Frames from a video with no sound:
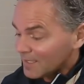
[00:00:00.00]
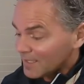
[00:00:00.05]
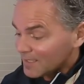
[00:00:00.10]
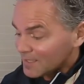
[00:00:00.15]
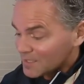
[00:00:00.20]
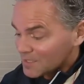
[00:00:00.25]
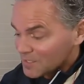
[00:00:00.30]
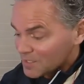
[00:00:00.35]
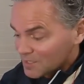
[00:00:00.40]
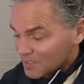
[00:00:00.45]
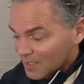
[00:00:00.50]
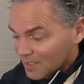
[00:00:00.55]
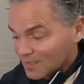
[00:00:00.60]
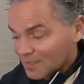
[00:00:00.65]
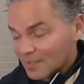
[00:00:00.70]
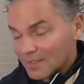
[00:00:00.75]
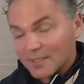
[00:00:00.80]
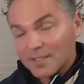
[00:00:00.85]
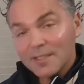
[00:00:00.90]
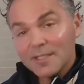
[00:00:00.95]
is
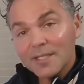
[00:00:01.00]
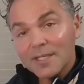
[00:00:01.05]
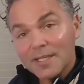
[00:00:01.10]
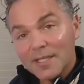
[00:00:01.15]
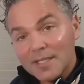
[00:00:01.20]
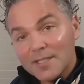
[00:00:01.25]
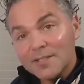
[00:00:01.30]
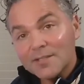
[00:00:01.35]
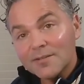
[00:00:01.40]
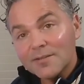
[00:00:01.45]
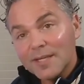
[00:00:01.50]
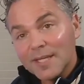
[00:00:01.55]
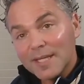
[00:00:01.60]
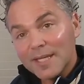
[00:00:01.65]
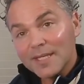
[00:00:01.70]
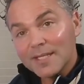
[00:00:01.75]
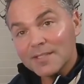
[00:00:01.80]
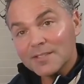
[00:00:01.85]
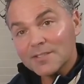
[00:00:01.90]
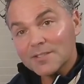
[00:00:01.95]
suddenly in your
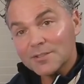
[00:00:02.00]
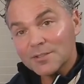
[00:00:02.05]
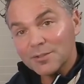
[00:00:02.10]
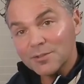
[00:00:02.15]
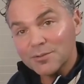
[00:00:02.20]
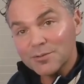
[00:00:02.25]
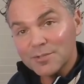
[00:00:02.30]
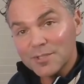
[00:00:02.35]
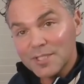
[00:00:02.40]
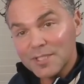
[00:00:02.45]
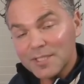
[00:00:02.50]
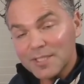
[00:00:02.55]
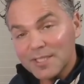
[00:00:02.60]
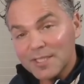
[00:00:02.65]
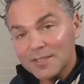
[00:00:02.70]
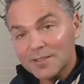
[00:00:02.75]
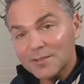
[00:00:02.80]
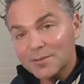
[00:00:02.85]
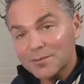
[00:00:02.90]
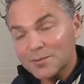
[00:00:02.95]
hands using
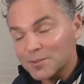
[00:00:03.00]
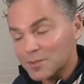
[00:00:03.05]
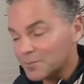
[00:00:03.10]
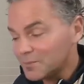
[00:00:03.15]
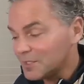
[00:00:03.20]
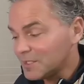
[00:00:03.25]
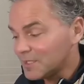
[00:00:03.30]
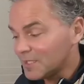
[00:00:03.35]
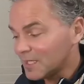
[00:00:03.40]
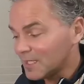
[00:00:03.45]
that USB